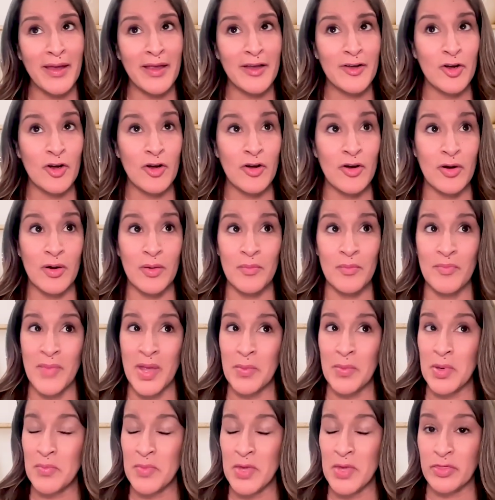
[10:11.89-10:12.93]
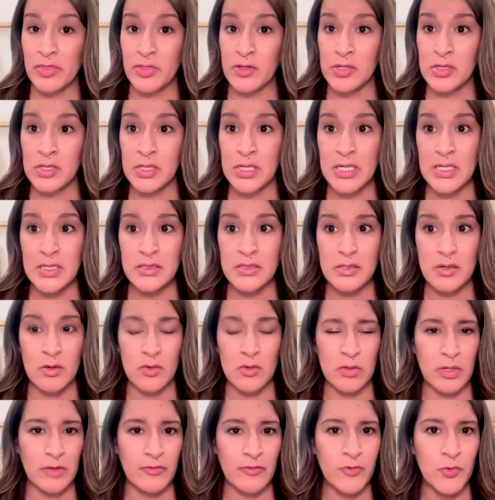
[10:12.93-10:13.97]
in her maybe mid 30s,
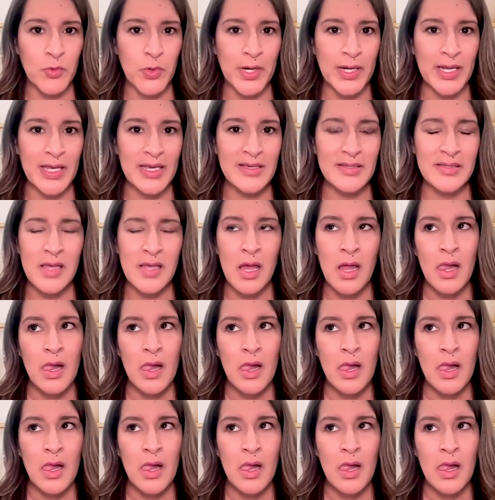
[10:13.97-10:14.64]
early 40s,